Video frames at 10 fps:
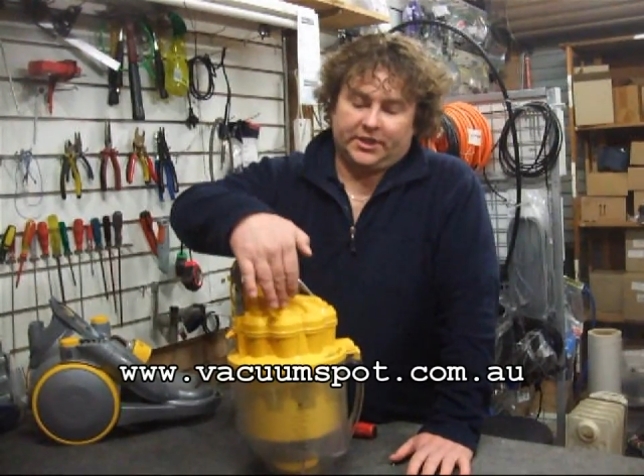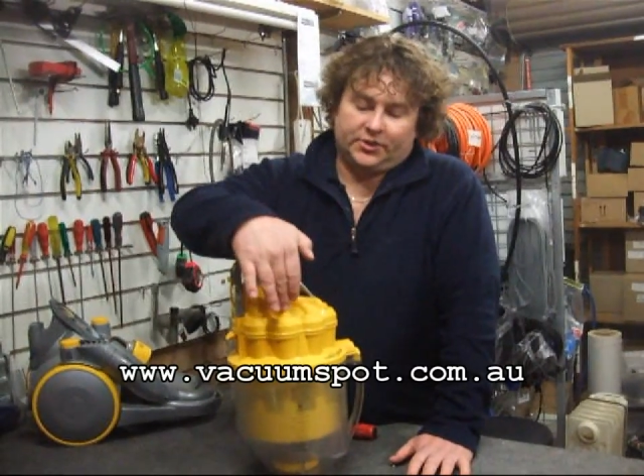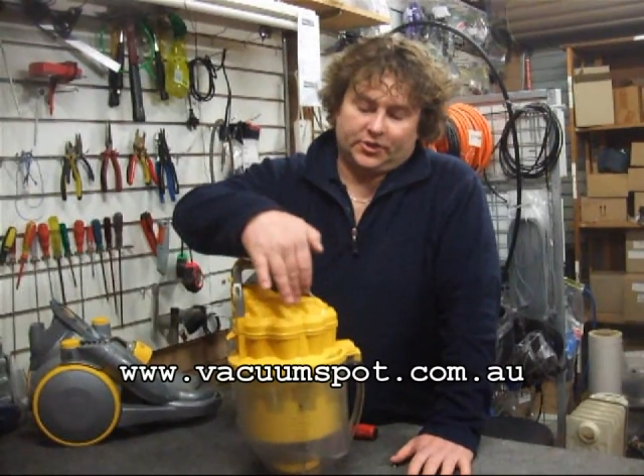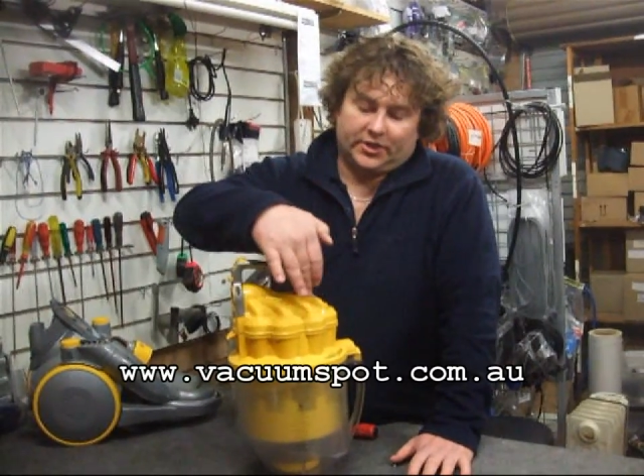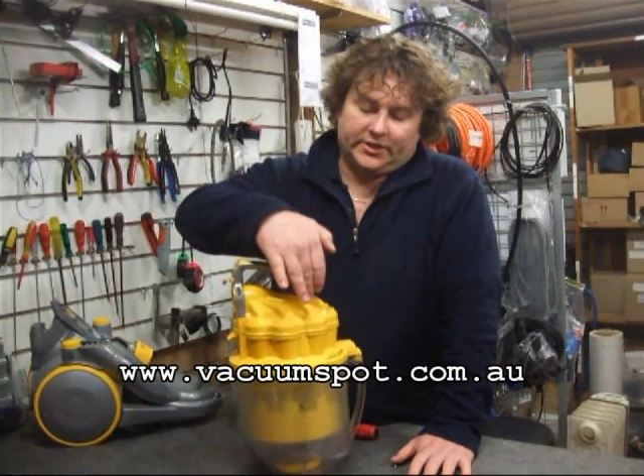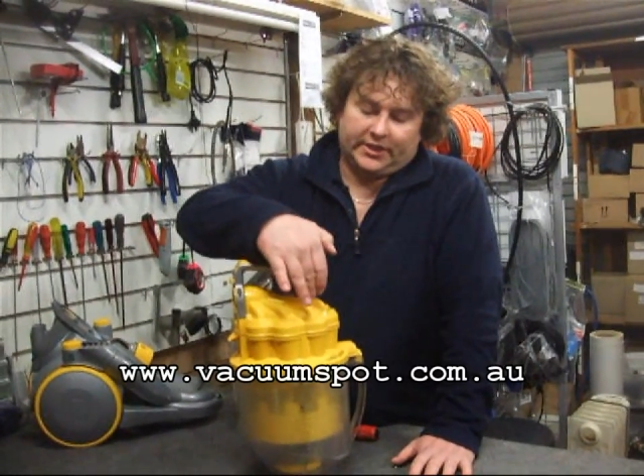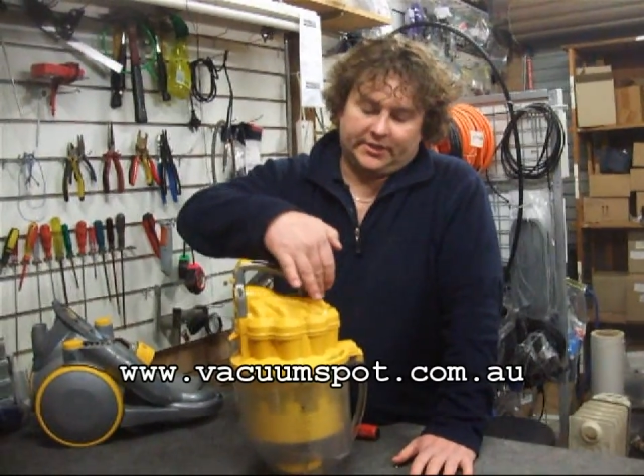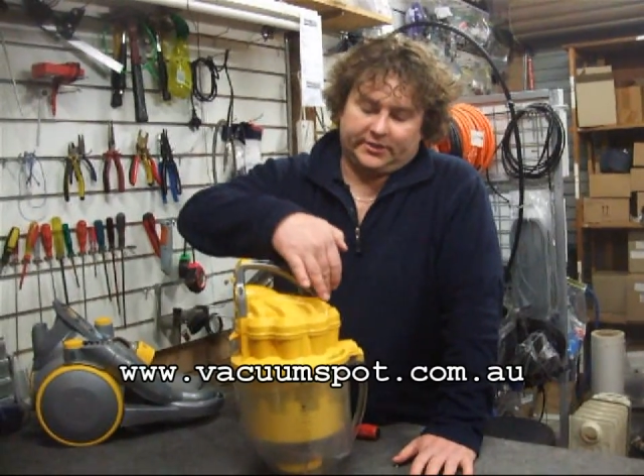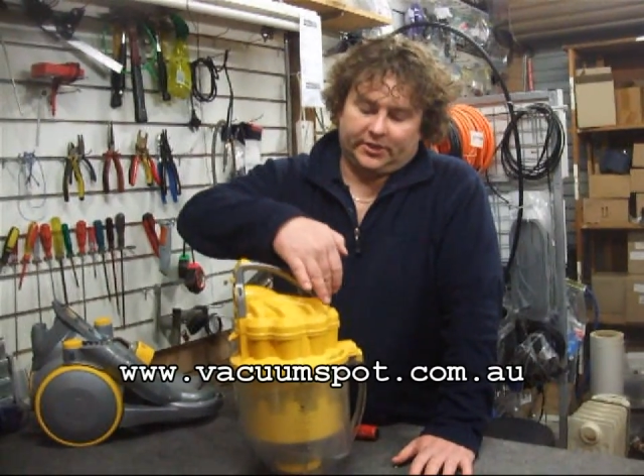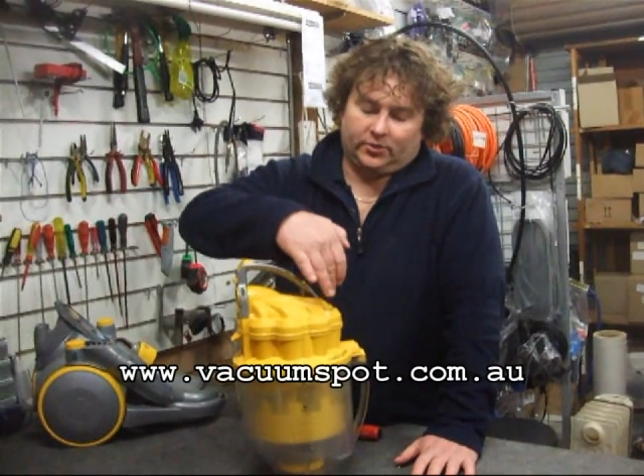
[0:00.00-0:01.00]
inside
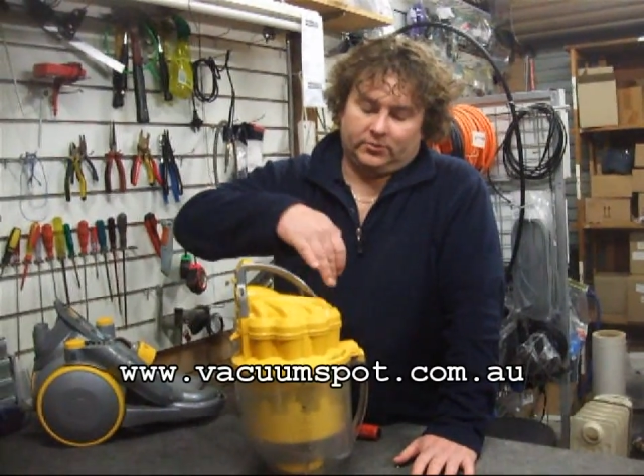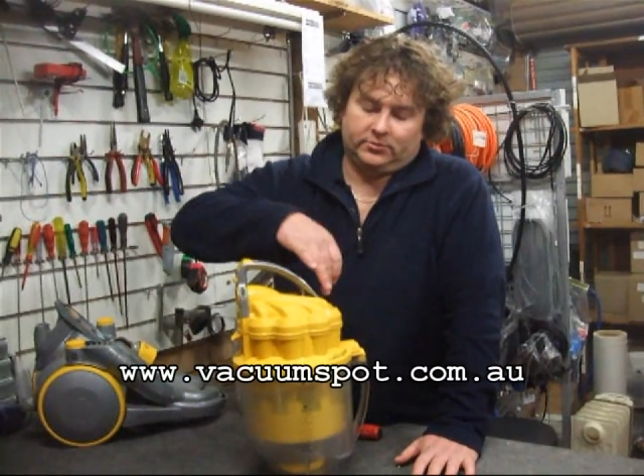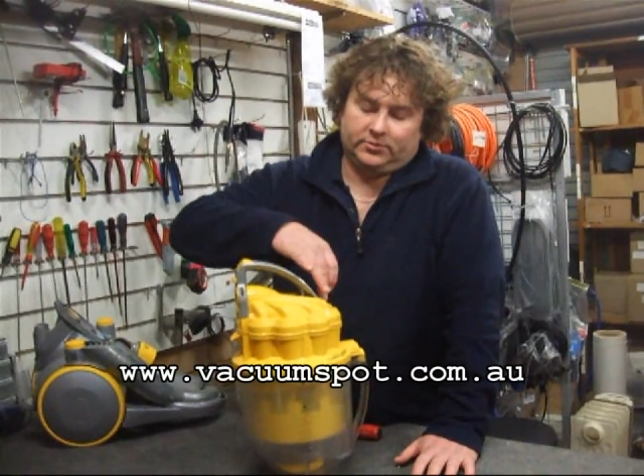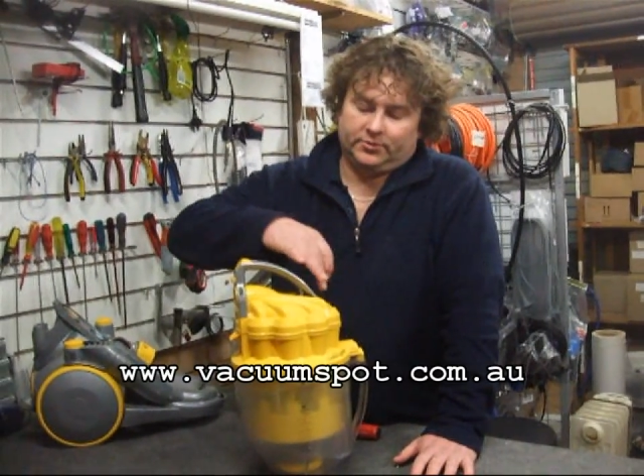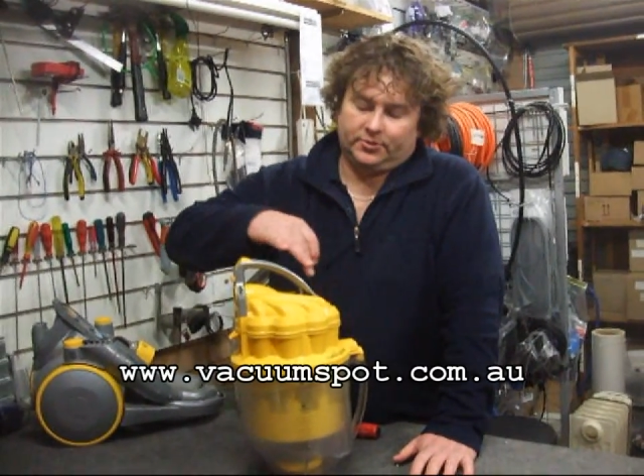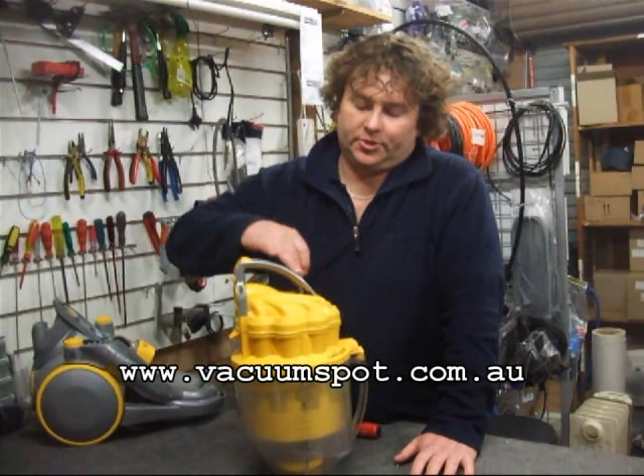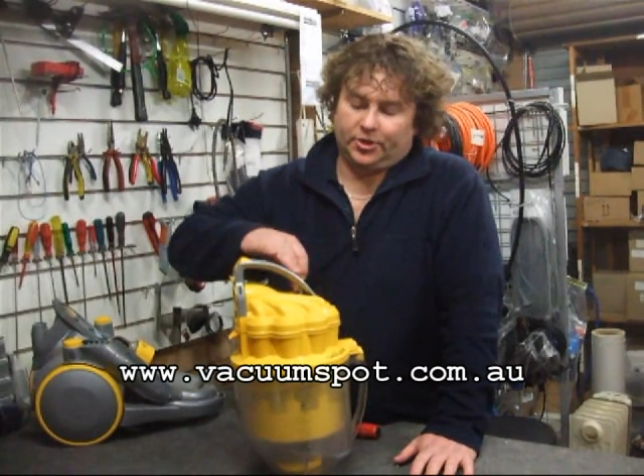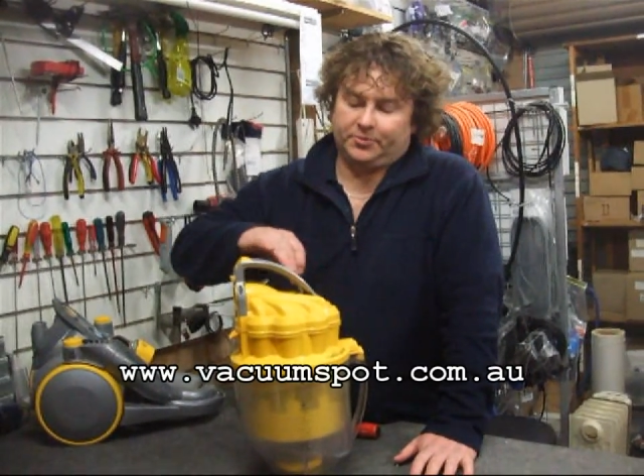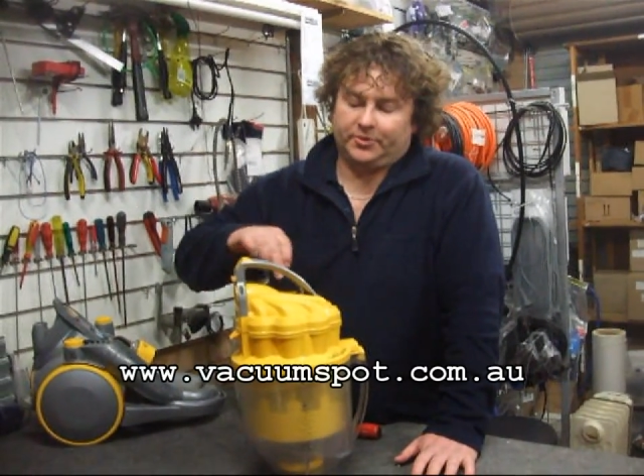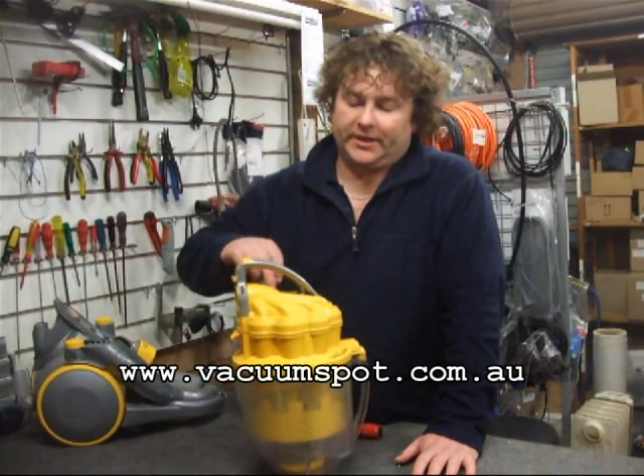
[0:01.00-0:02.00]
these little
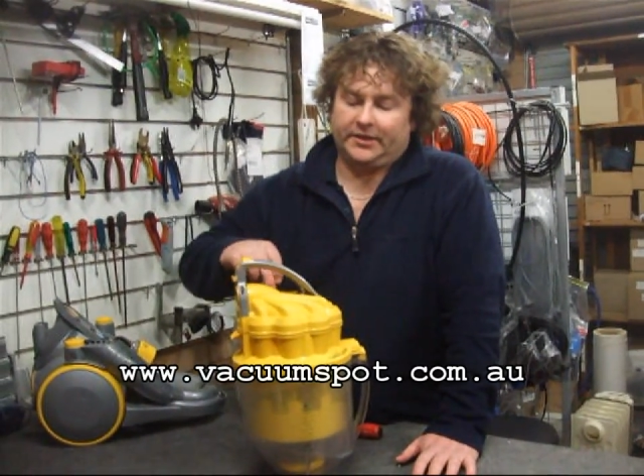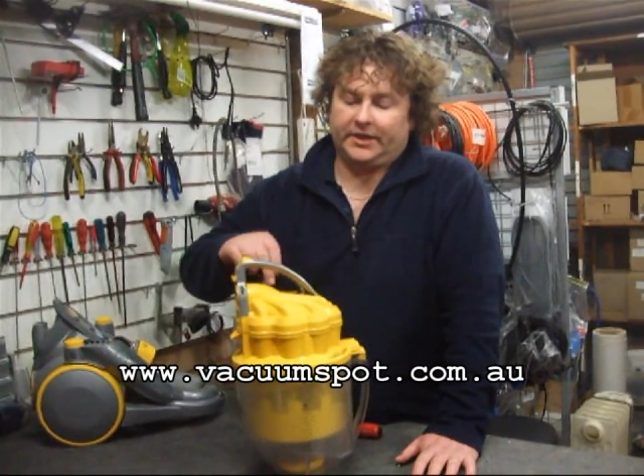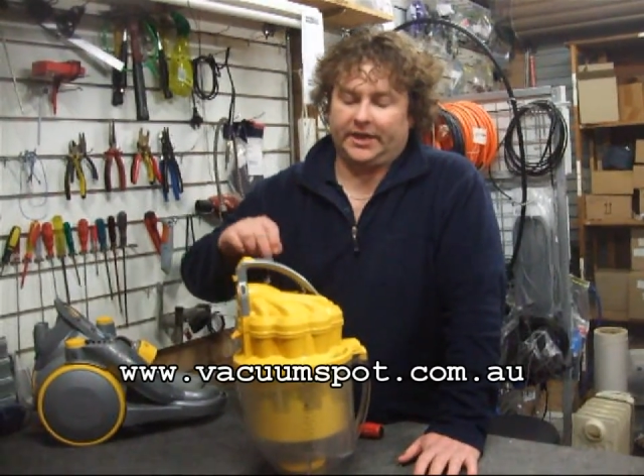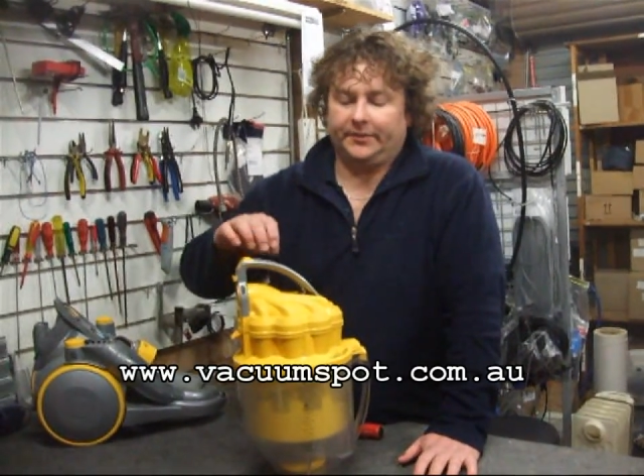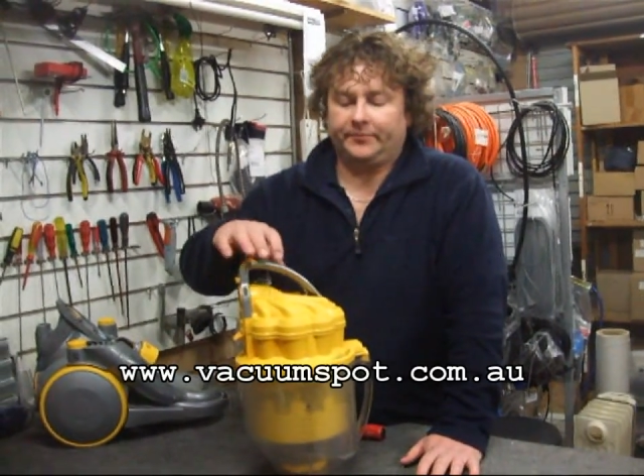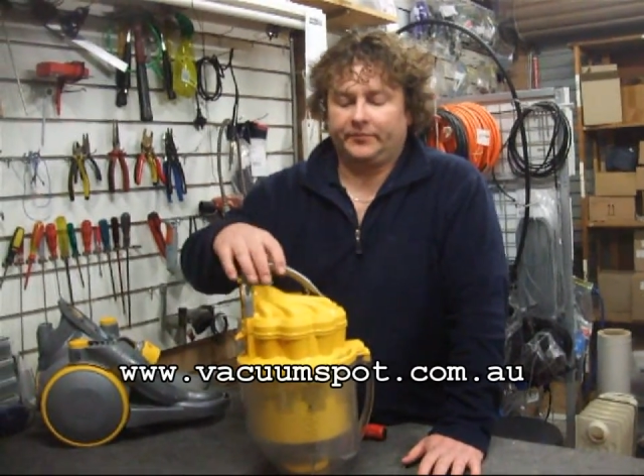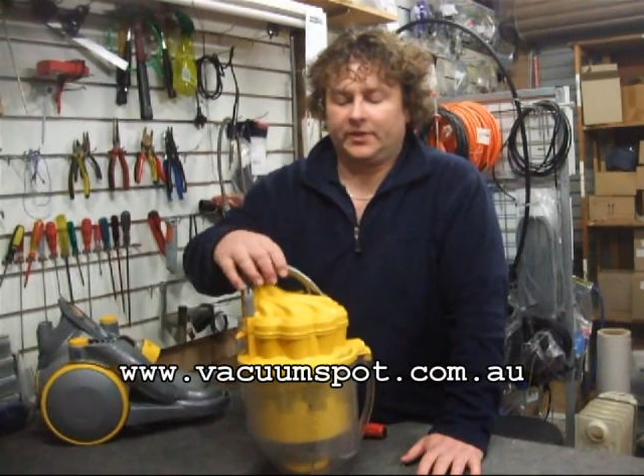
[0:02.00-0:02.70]
tubes around here.